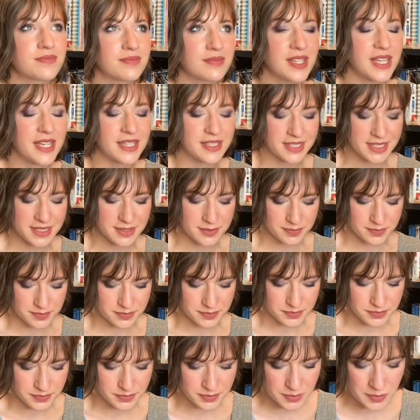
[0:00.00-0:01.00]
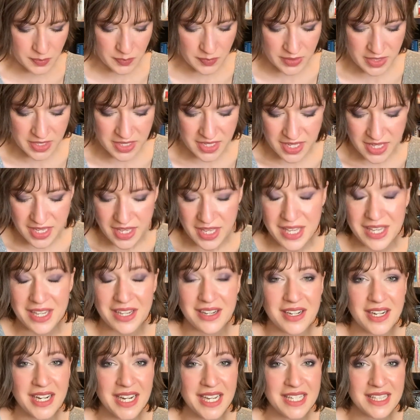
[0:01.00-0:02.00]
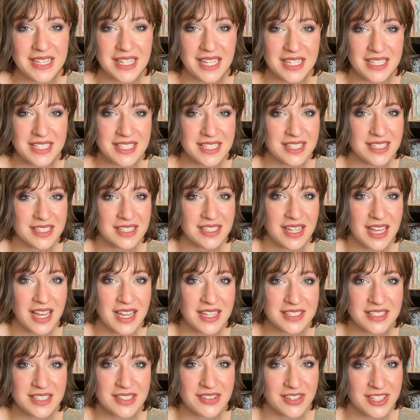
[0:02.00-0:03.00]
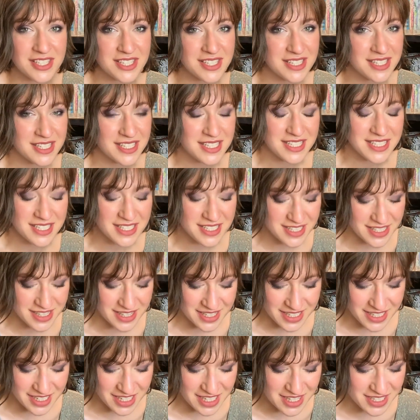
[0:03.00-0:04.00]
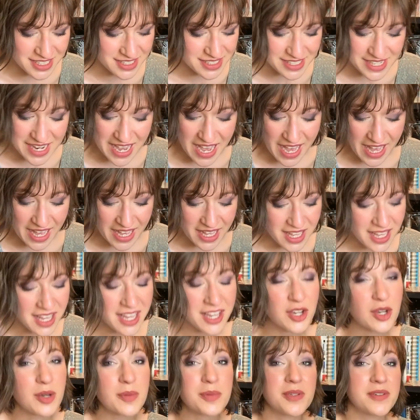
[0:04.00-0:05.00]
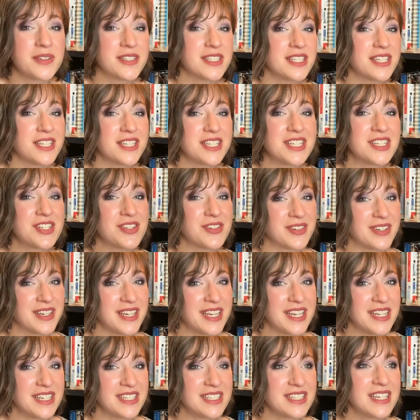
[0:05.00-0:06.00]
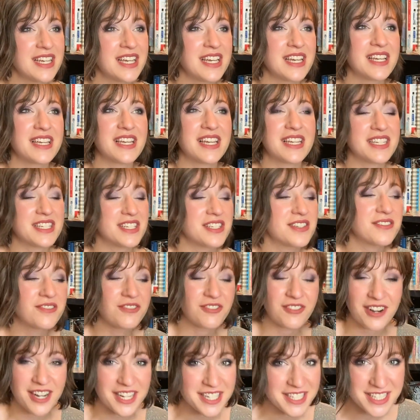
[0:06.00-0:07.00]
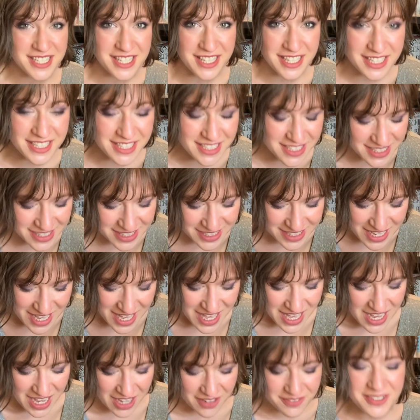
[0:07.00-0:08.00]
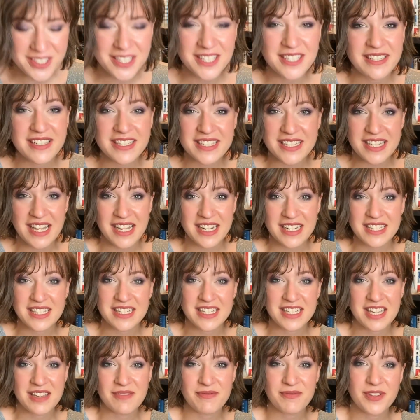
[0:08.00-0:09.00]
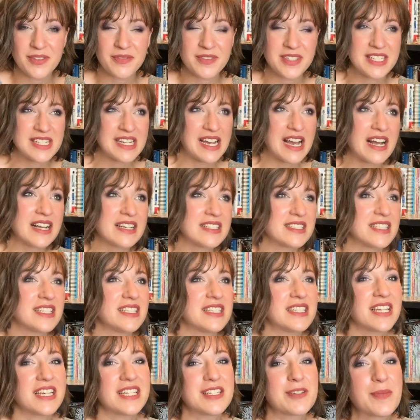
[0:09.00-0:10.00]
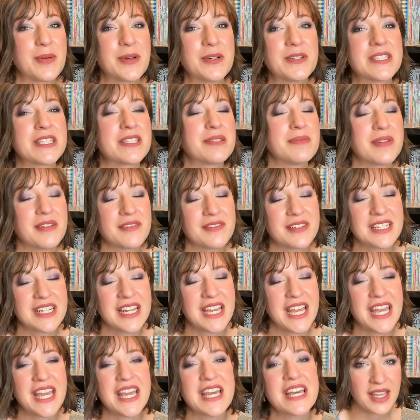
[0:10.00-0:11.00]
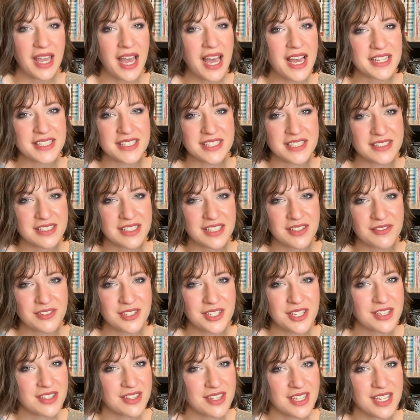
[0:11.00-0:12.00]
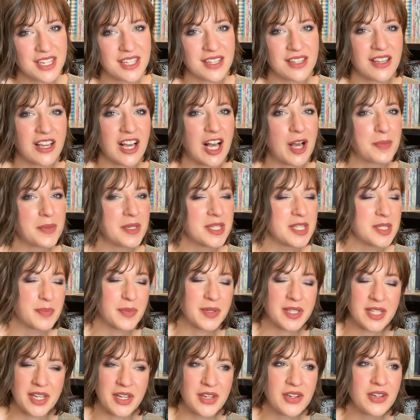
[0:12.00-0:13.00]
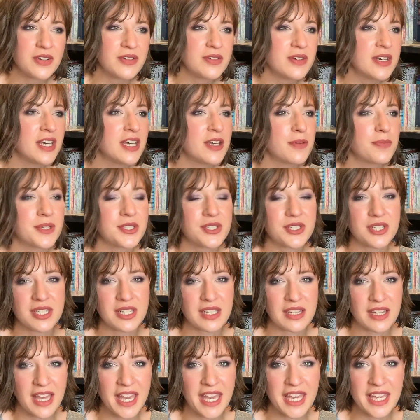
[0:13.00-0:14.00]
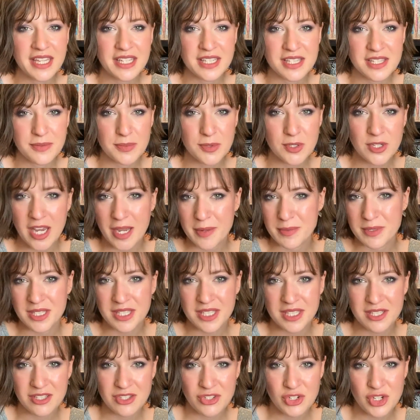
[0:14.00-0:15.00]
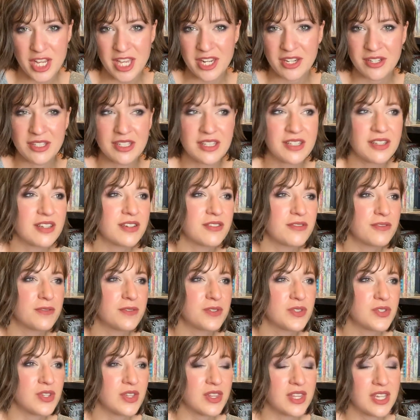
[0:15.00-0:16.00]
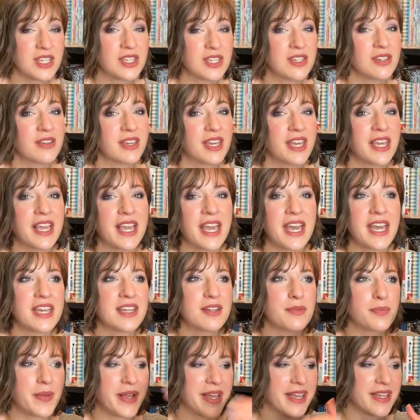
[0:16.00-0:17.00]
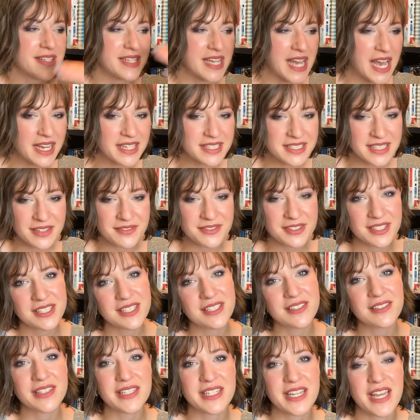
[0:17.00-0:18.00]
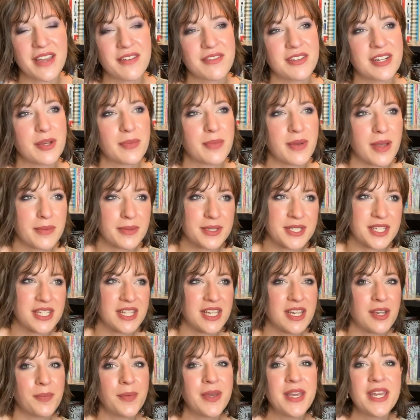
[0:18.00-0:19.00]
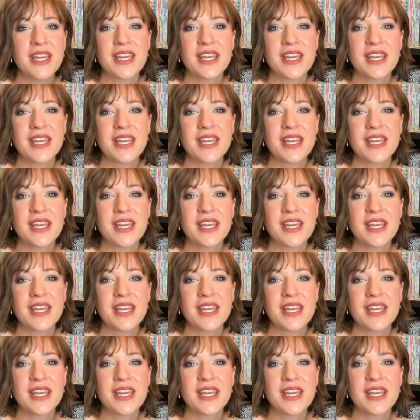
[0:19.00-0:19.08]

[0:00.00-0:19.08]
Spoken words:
Yes. All right, that is the last question at the end of this tag. I hope you really enjoyed getting to watch this. I'm really excited to keep filming tags and to get to post them every day. Yeah, so leave what you think in the comments below. Make sure to like and subscribe to this channel so that you can get my tags every single day when I publish them.